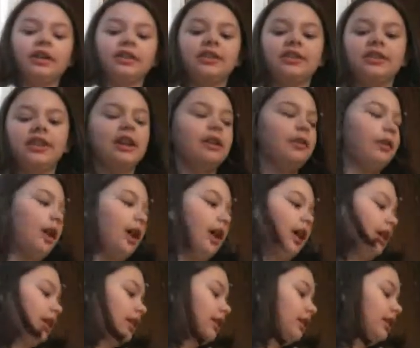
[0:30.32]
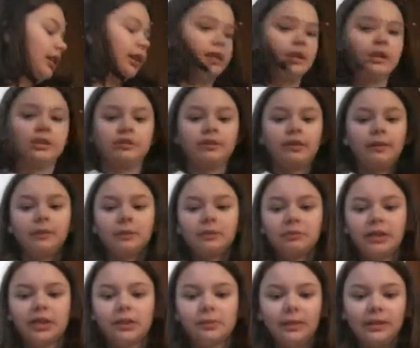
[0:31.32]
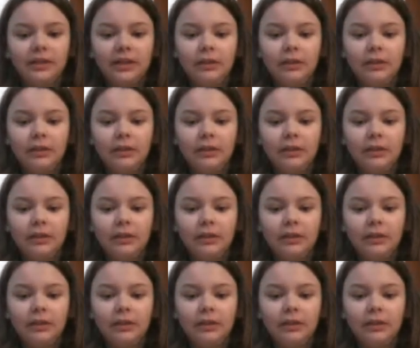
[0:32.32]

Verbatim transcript: it's a TY. I need to grab the rest of my